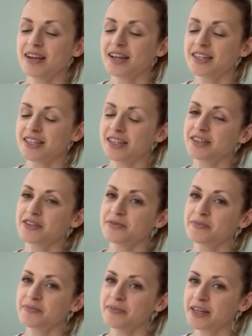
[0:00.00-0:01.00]
I tell
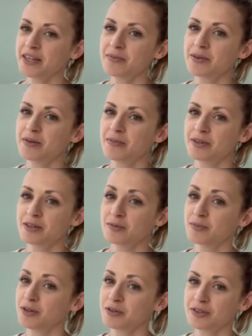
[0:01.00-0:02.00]
you, many people,
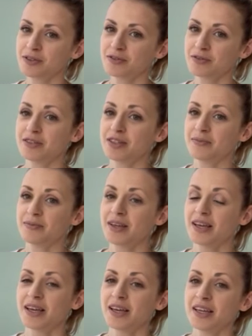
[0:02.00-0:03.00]
most of them,
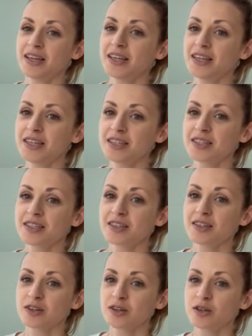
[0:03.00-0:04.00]
eat
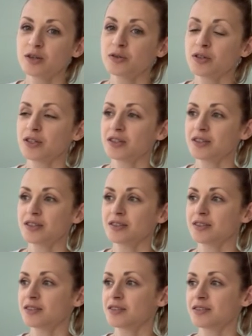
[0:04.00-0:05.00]
gluten
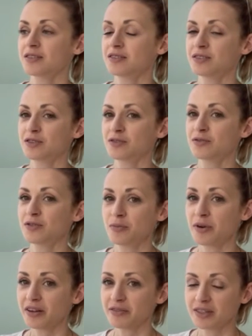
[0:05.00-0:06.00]
for
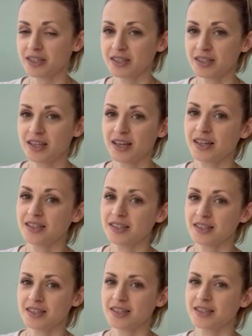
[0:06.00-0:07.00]
breakfast. And
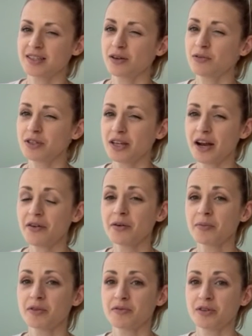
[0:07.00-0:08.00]
this is so
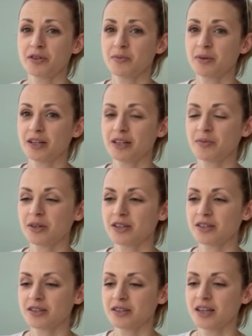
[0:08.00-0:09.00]
terrible for your body
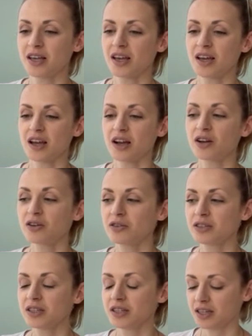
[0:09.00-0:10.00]
because
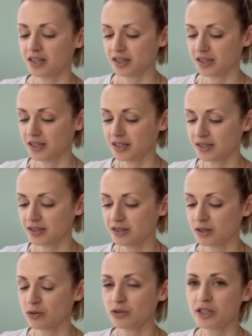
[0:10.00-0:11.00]
gluten is
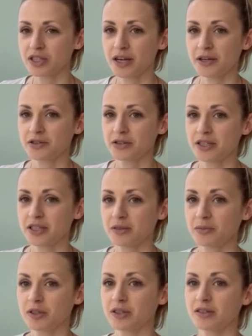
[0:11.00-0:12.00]
so
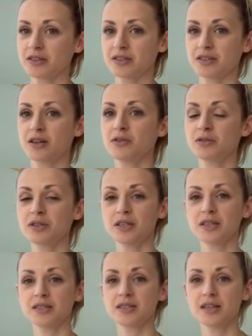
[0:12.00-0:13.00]
dehydrating, because gluten
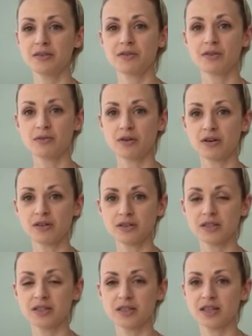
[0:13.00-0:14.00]
is never raw,
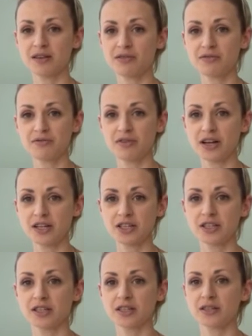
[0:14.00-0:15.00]
it's never
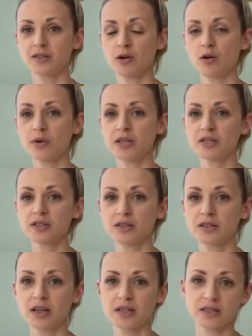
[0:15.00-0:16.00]
fresh, it's always,
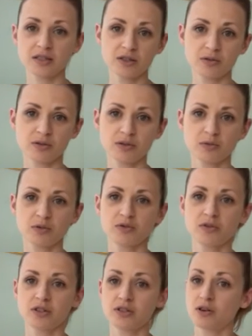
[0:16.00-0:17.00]
as I told you
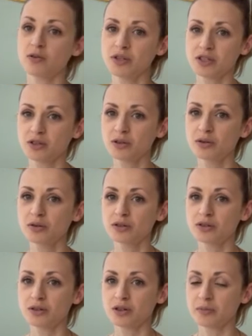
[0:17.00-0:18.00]
before, it's always
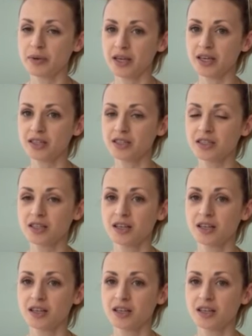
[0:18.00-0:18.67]
cooked or baked.